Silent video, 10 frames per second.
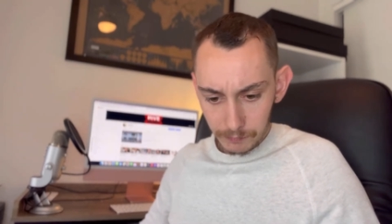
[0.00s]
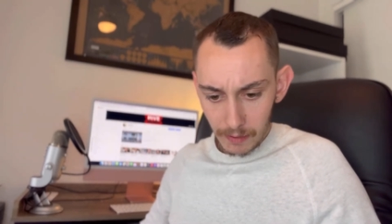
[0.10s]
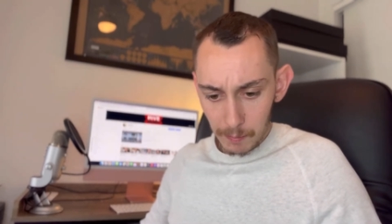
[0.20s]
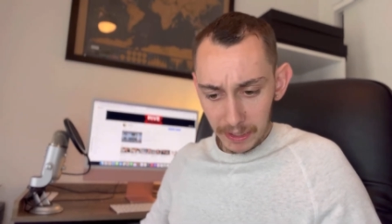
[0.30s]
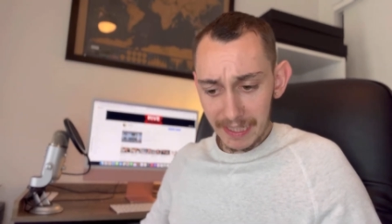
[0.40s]

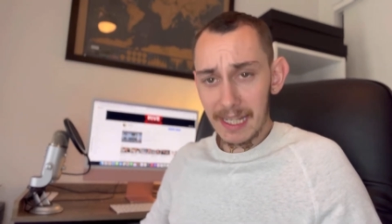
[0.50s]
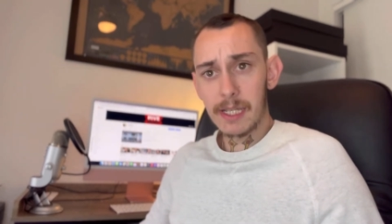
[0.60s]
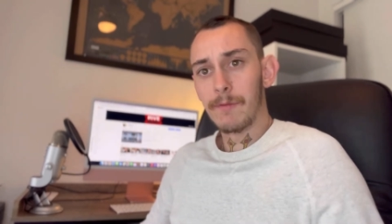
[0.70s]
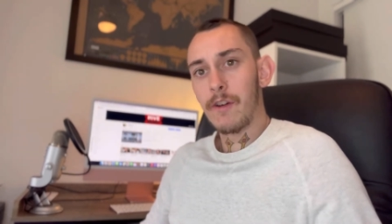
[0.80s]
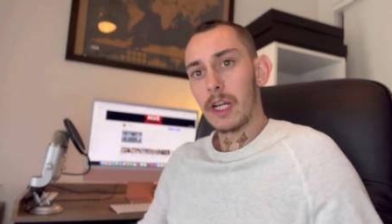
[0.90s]
And we're going to get some
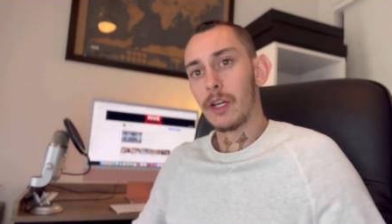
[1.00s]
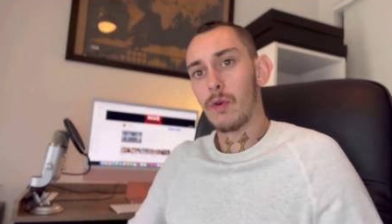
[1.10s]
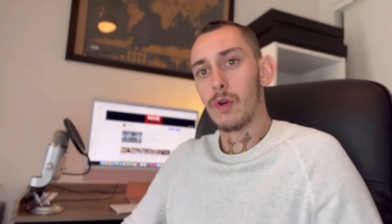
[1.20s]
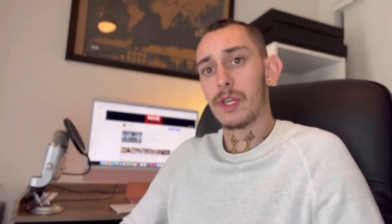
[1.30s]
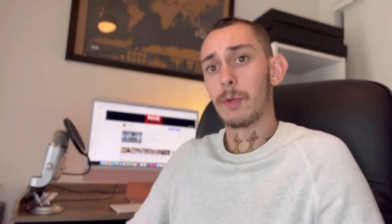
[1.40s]
fucking
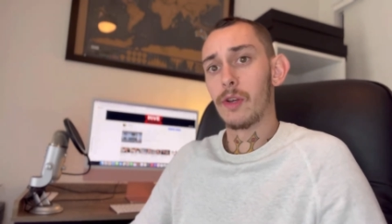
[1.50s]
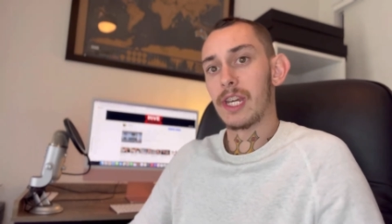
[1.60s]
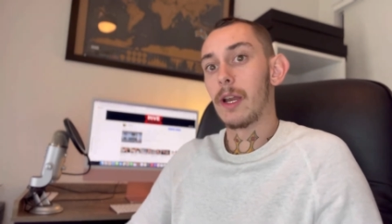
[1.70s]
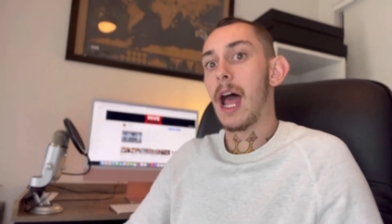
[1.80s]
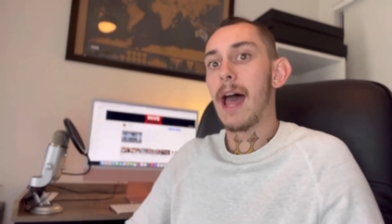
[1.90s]
awesome content.
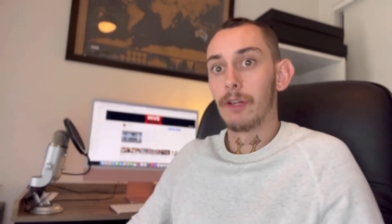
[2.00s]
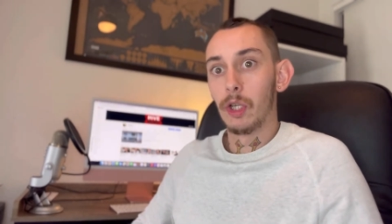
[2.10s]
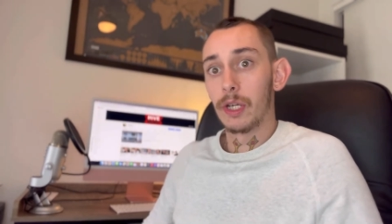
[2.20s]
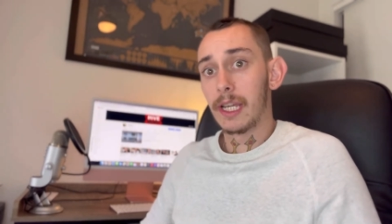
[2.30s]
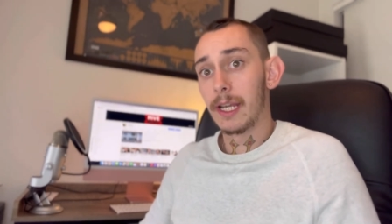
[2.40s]
I have a lot
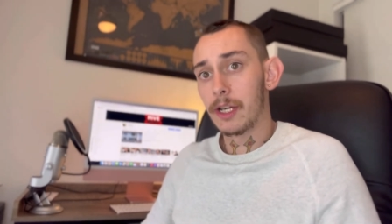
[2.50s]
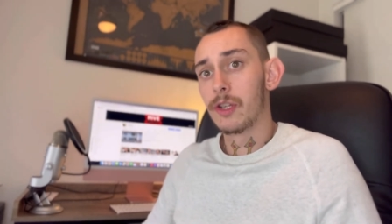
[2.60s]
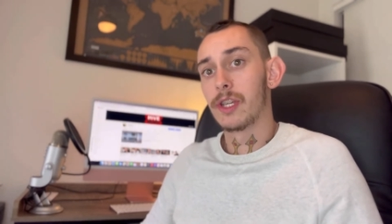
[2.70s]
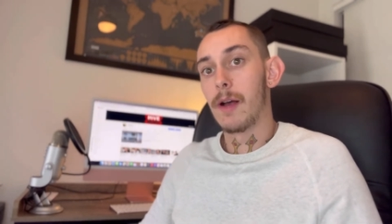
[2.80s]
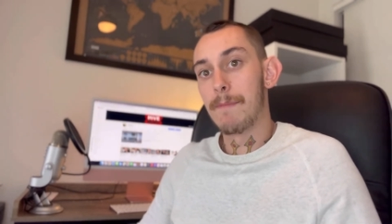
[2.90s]
of connections
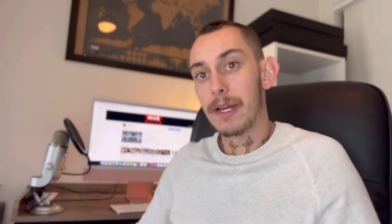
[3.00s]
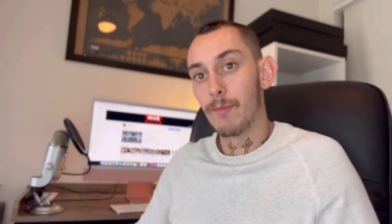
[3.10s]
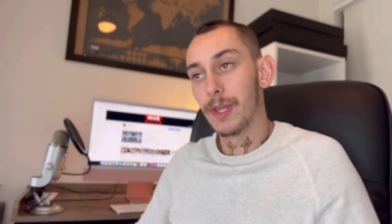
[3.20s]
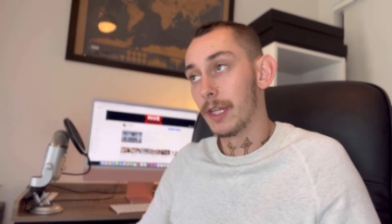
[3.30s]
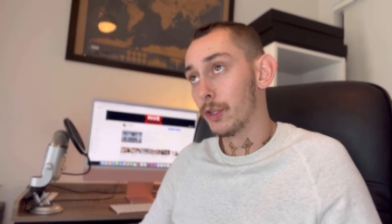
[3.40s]
that I'm meeting
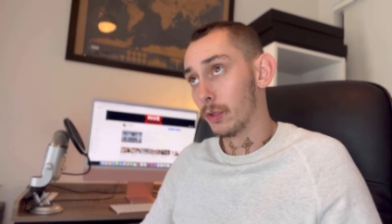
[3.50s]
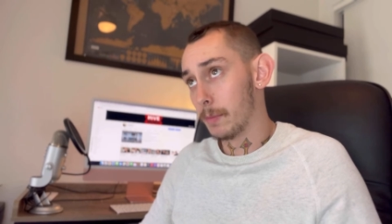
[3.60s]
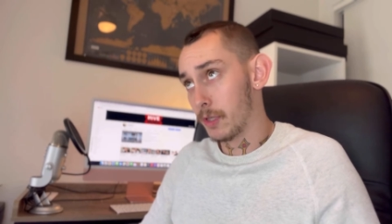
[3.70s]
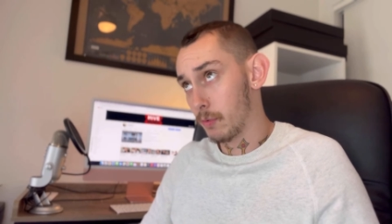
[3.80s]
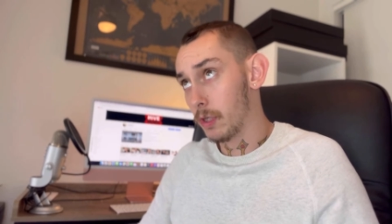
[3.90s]
with in Europe
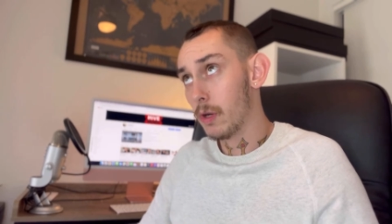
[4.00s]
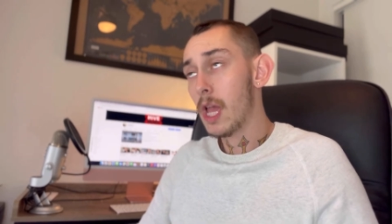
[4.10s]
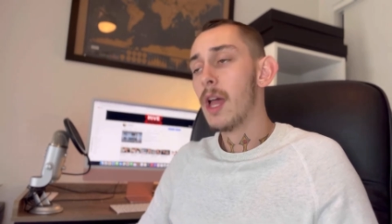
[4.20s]
as well.